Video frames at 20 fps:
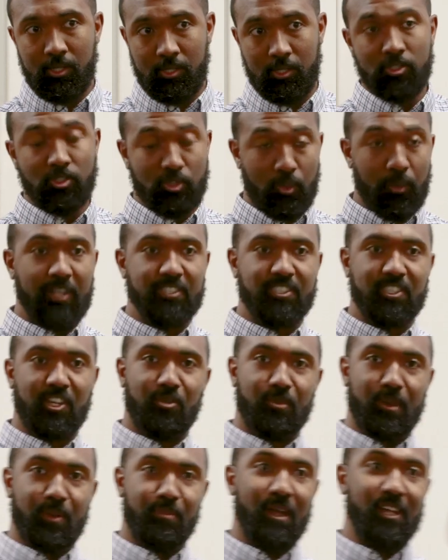So I tell
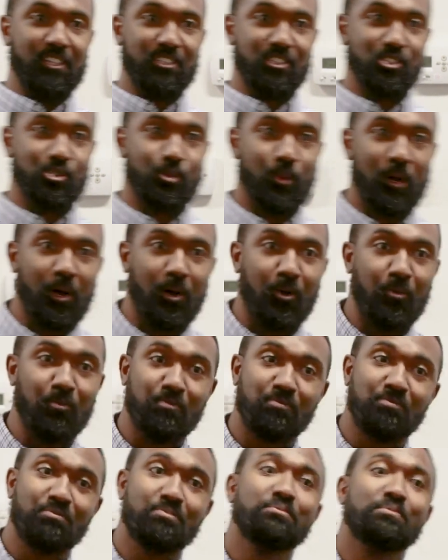my patients,
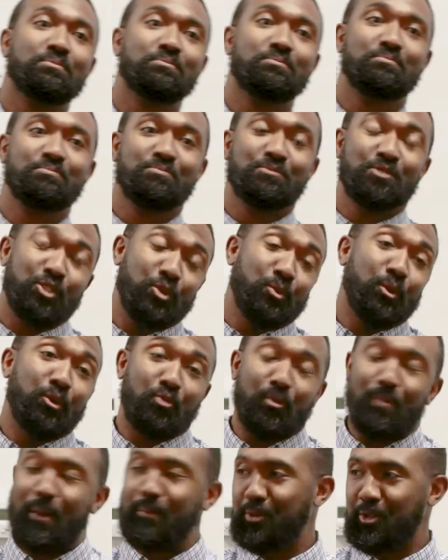well, do you want to
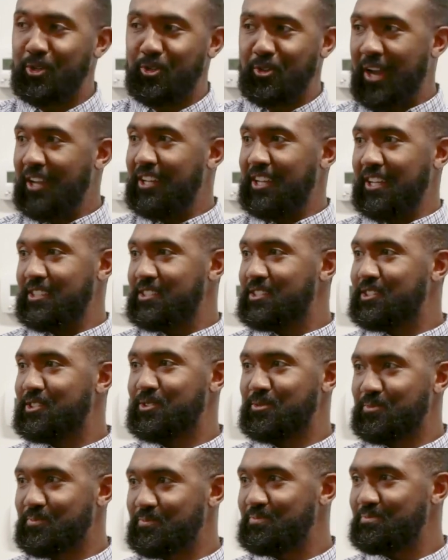remember your
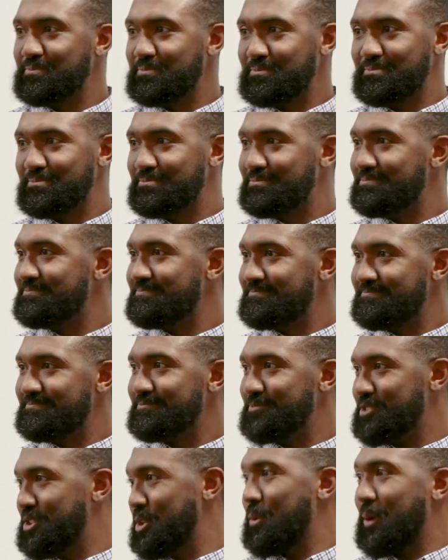grandkids?
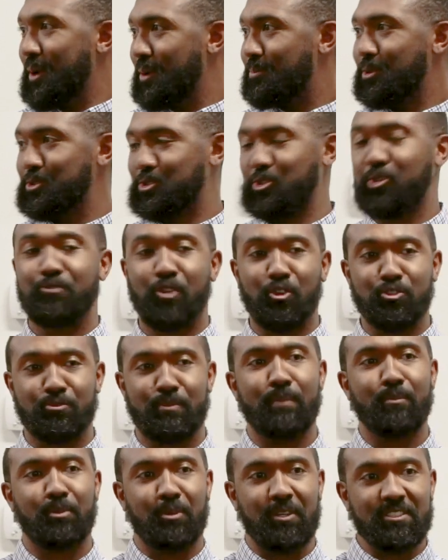Do you want to preserve those
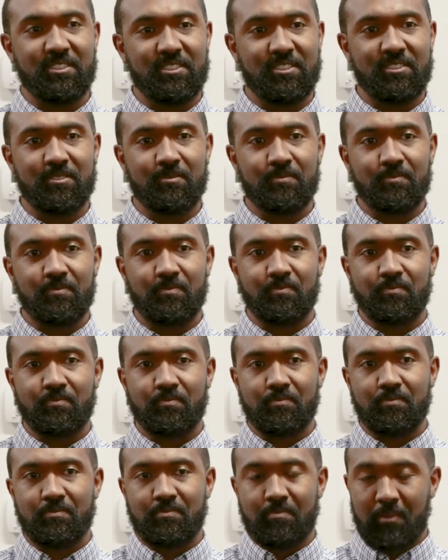memories?
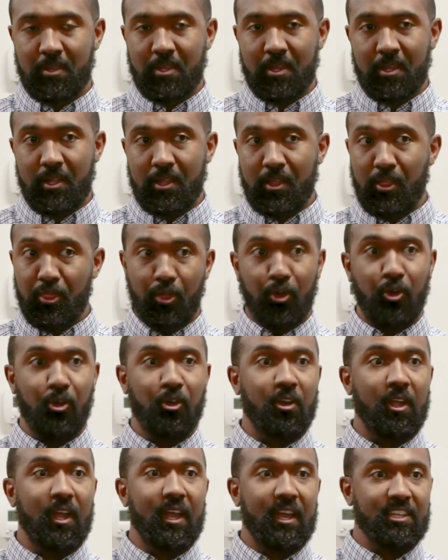
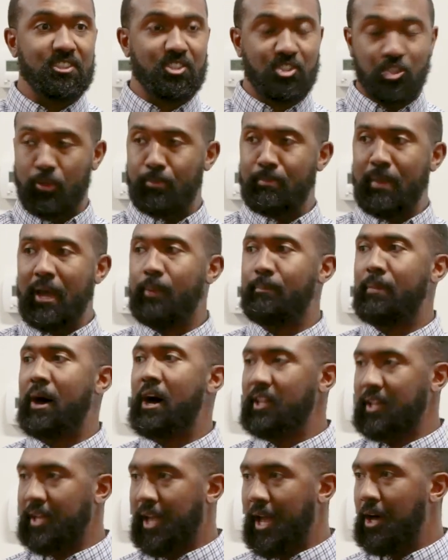Third is your
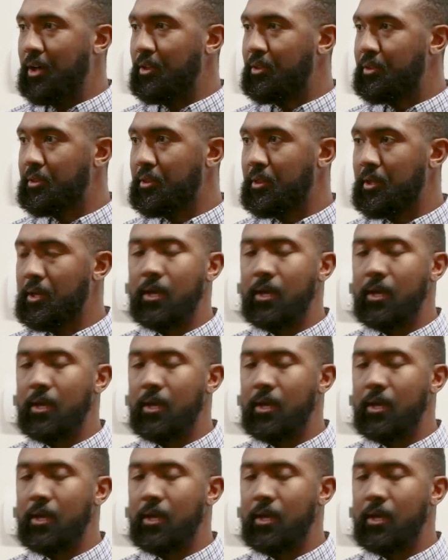metabolic health.